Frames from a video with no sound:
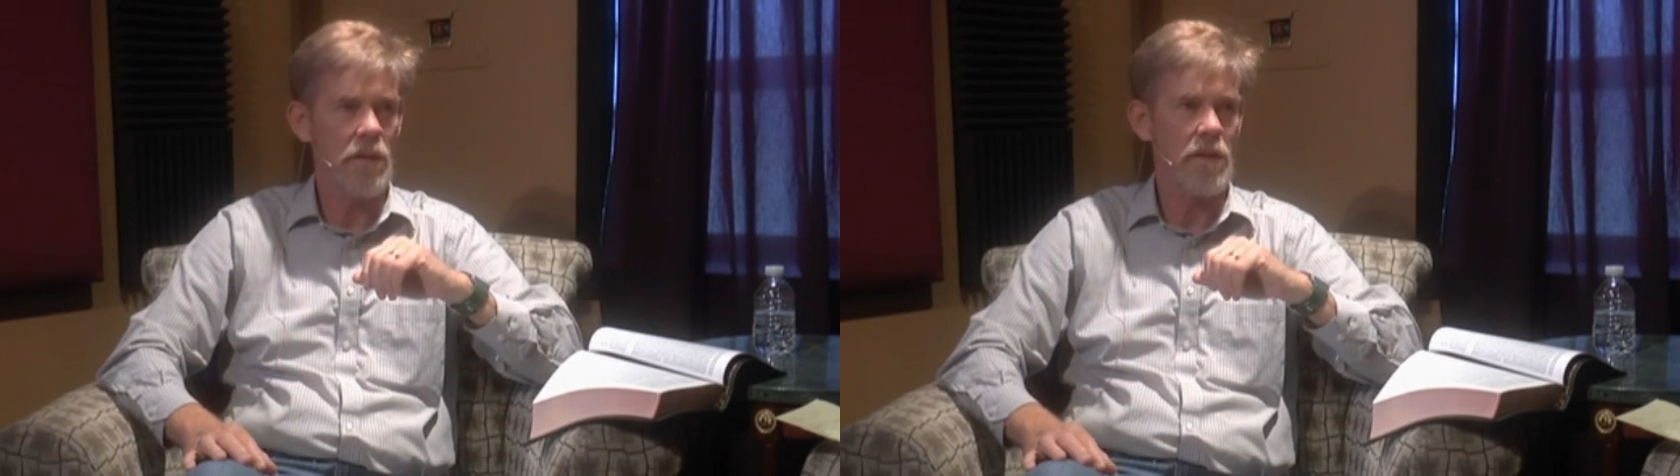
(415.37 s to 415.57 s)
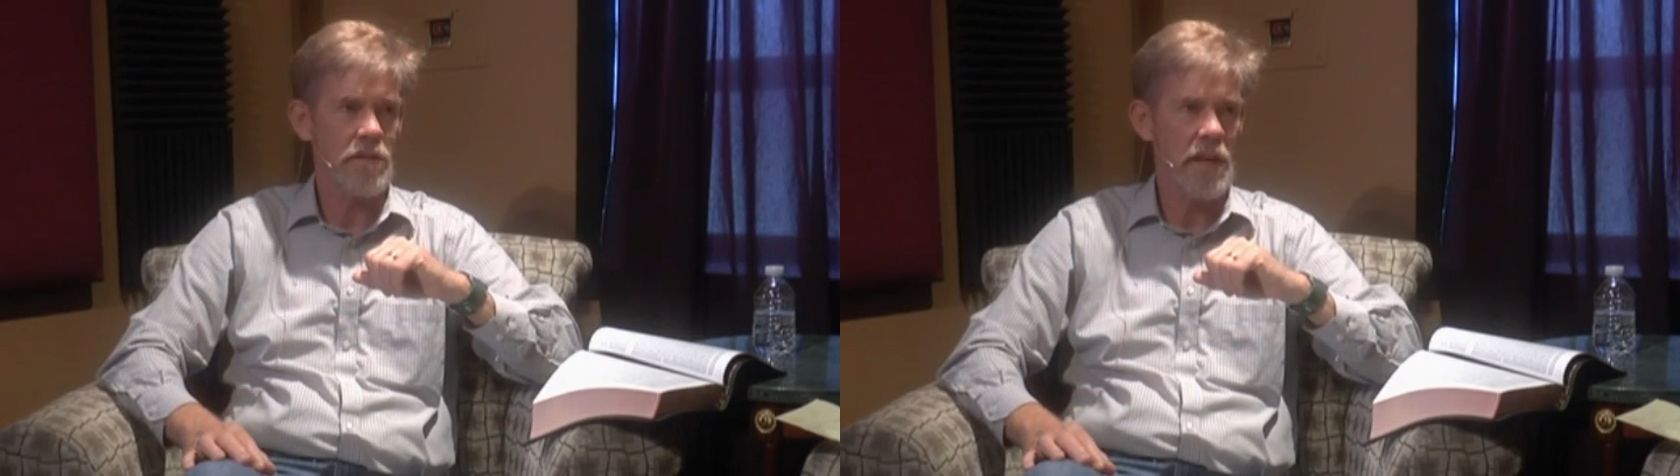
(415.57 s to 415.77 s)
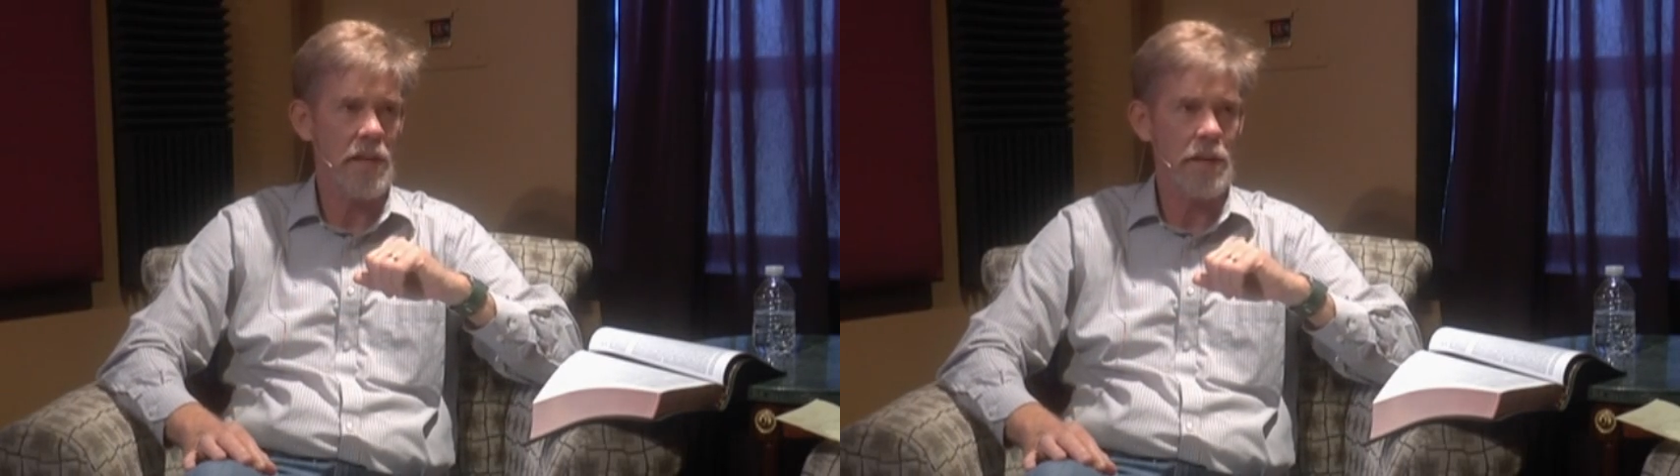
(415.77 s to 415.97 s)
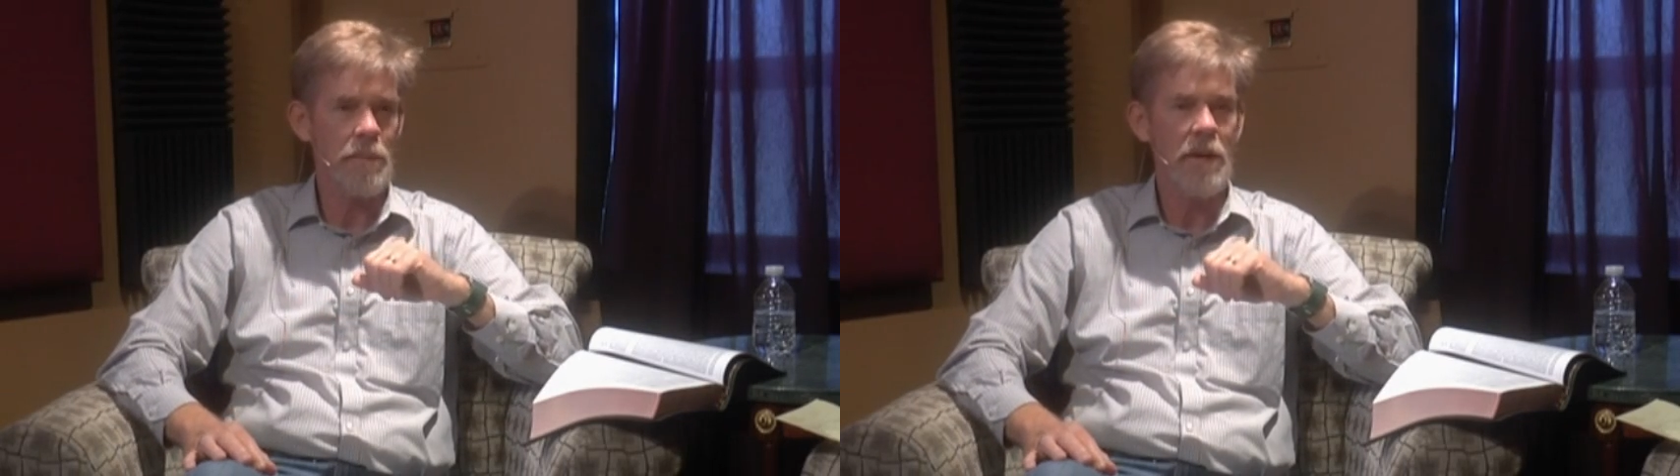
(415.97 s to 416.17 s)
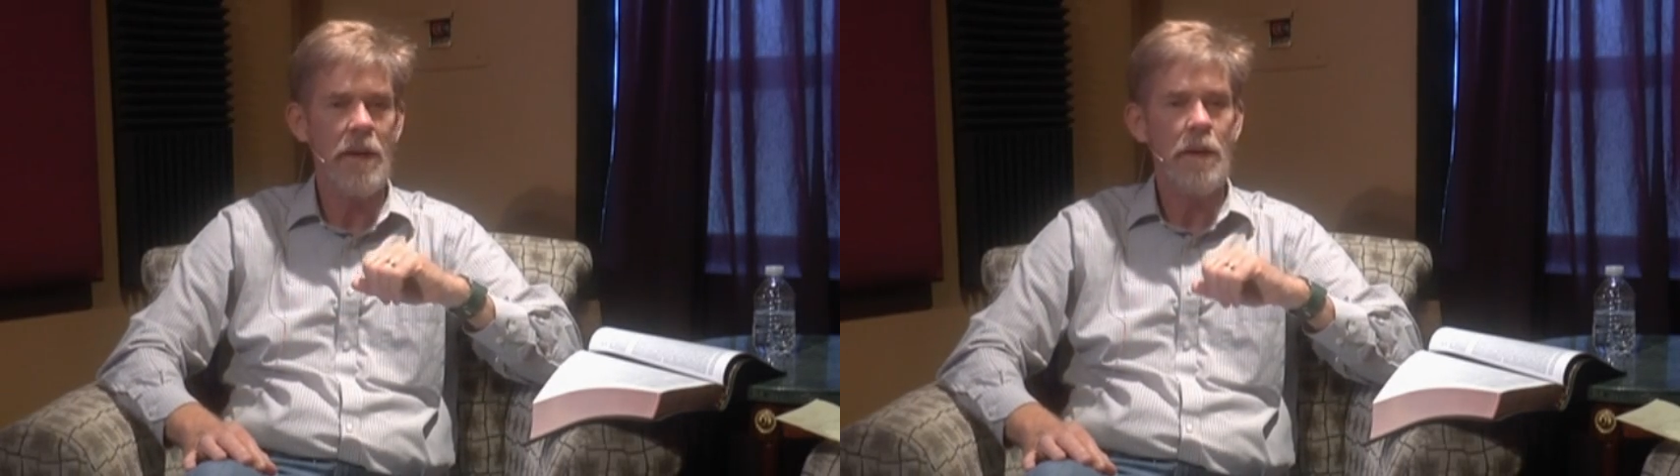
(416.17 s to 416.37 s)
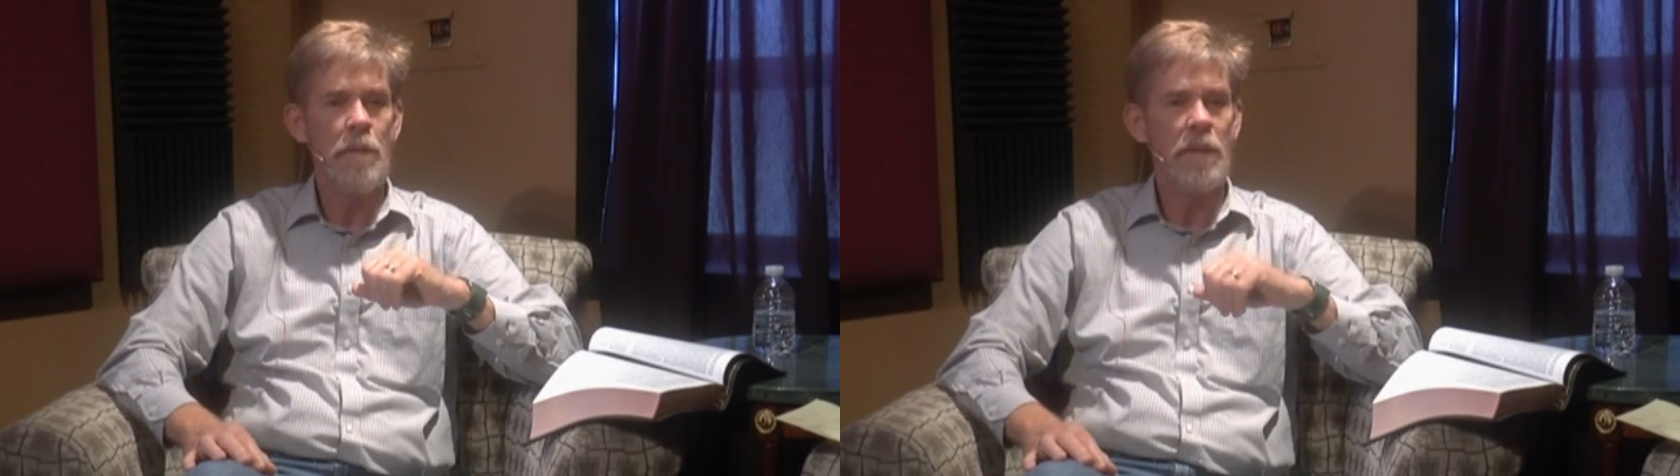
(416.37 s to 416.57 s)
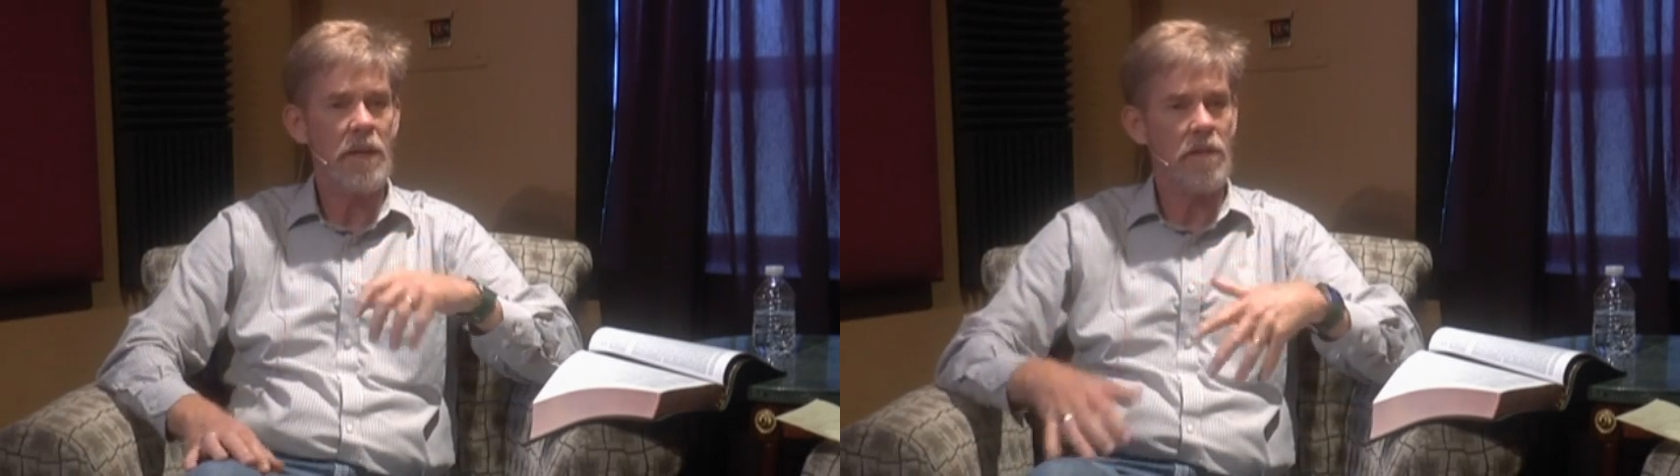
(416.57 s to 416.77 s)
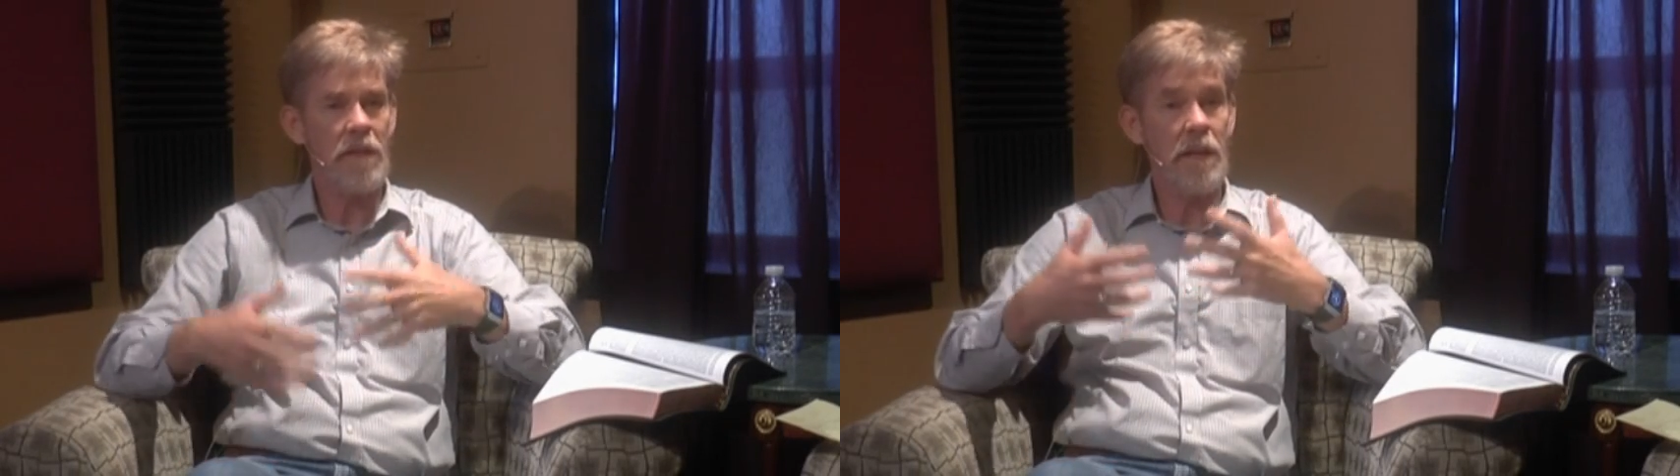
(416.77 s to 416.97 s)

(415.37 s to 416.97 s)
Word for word: Let's tell him because